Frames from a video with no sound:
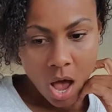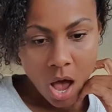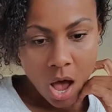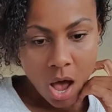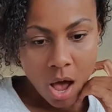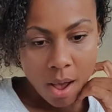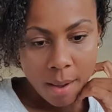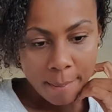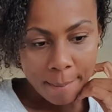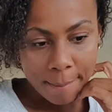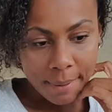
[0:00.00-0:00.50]

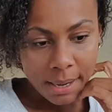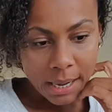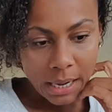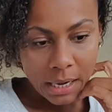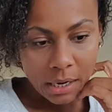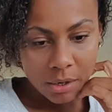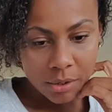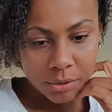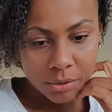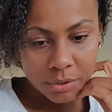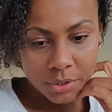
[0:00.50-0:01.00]

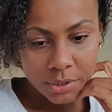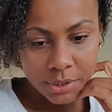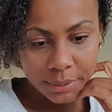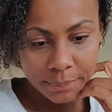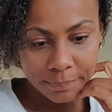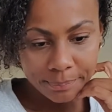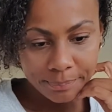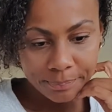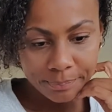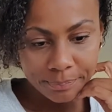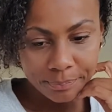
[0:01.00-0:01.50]
about
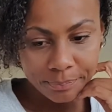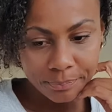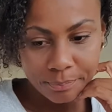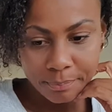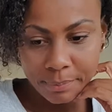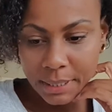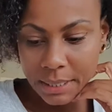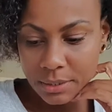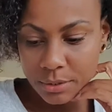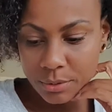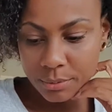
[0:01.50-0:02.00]

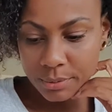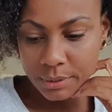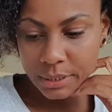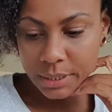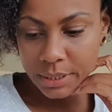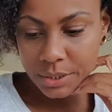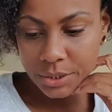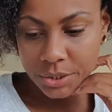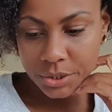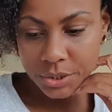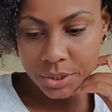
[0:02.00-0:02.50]
past
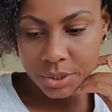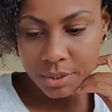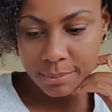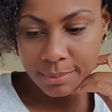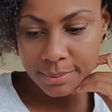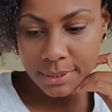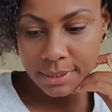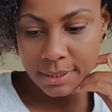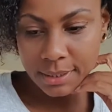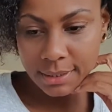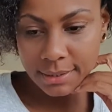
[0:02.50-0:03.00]
relationships,
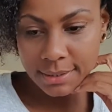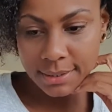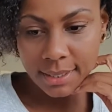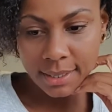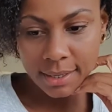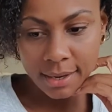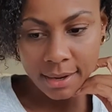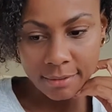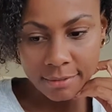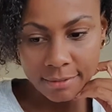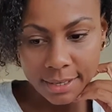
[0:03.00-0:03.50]
things that
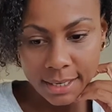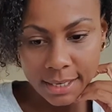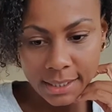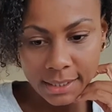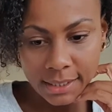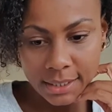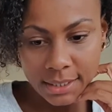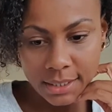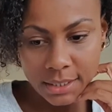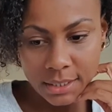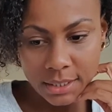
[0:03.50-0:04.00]
have
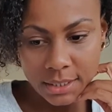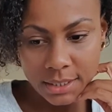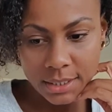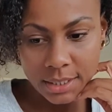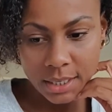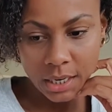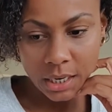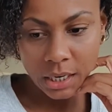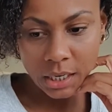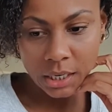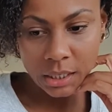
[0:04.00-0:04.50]
ended,
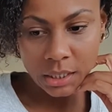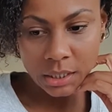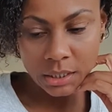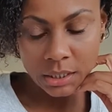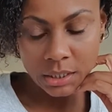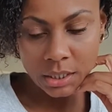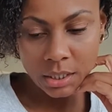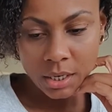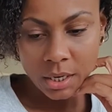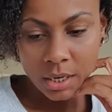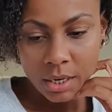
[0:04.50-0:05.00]
and
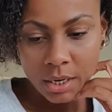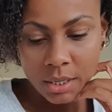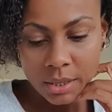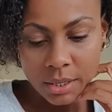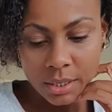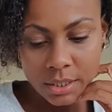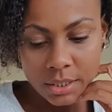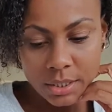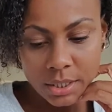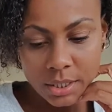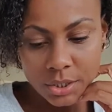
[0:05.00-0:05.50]

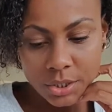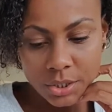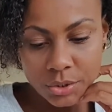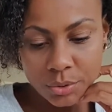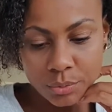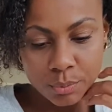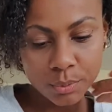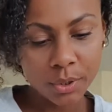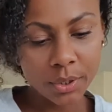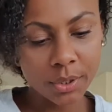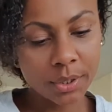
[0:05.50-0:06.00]
things that
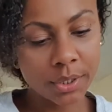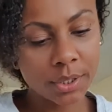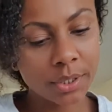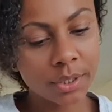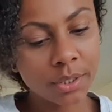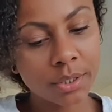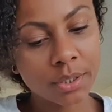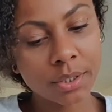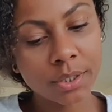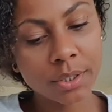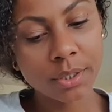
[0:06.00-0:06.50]
just
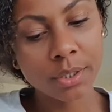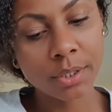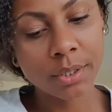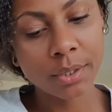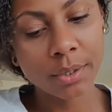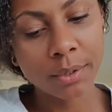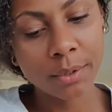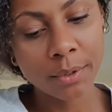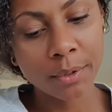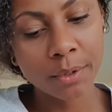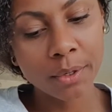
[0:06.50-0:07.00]
weren't
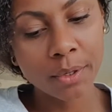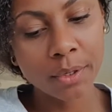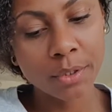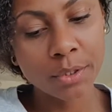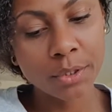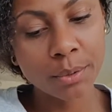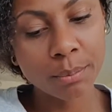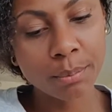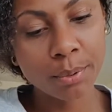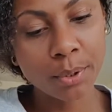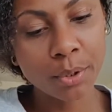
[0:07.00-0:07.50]

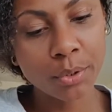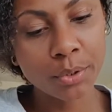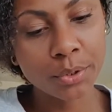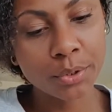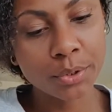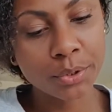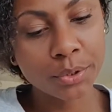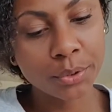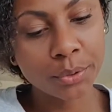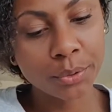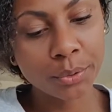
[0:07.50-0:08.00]

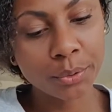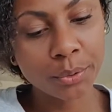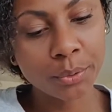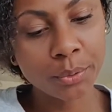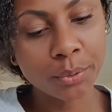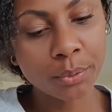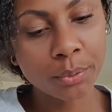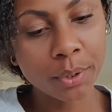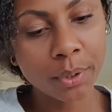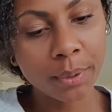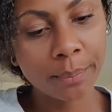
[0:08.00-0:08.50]
supposed
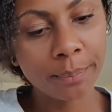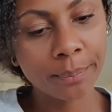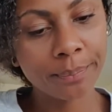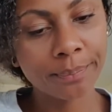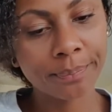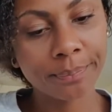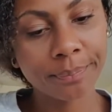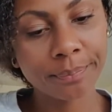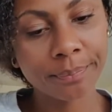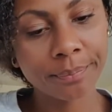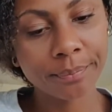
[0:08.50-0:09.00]
to
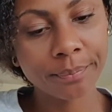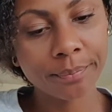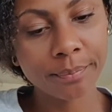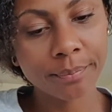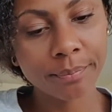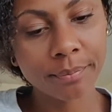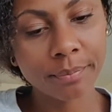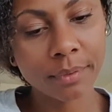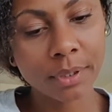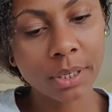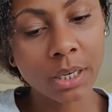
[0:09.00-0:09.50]

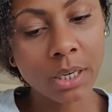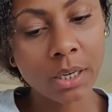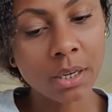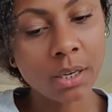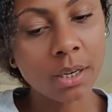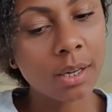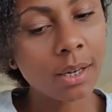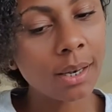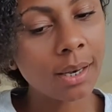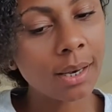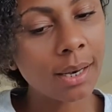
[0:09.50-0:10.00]

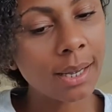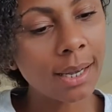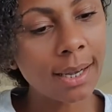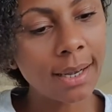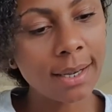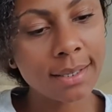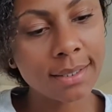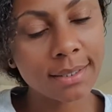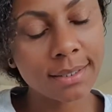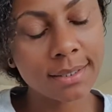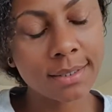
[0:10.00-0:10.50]

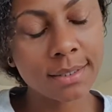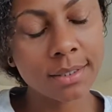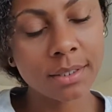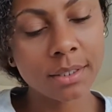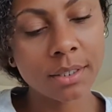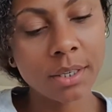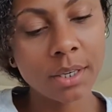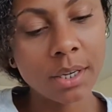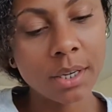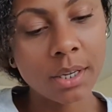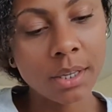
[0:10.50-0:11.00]
last,
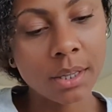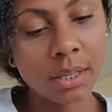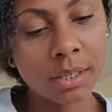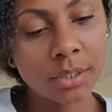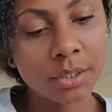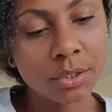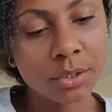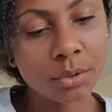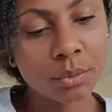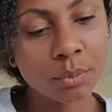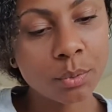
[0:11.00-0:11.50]
that
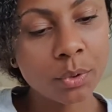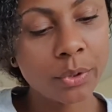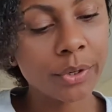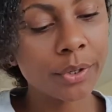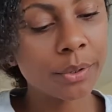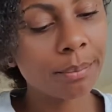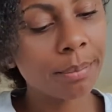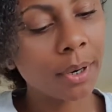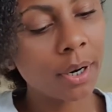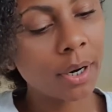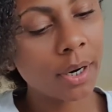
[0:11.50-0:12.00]
just
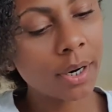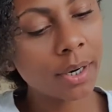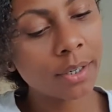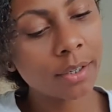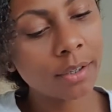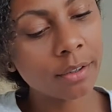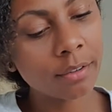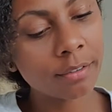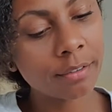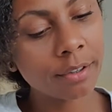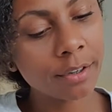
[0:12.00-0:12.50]
weren't part
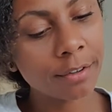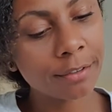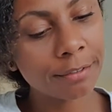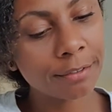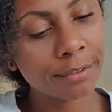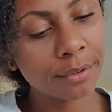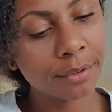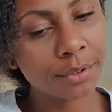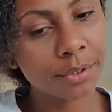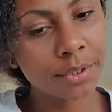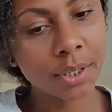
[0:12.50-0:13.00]
of our
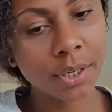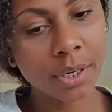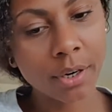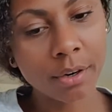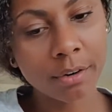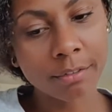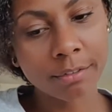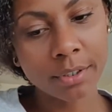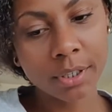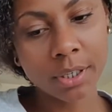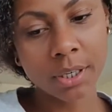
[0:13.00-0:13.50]
future,
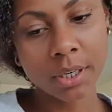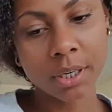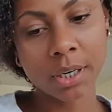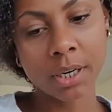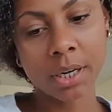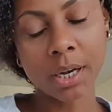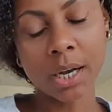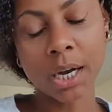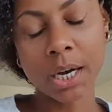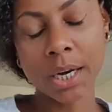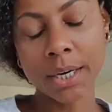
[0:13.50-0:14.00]
of our
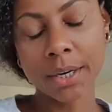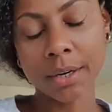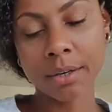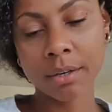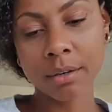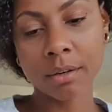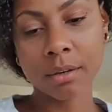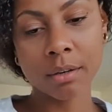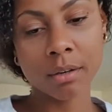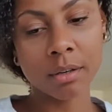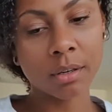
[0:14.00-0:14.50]

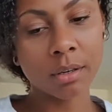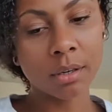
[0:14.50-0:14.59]
higher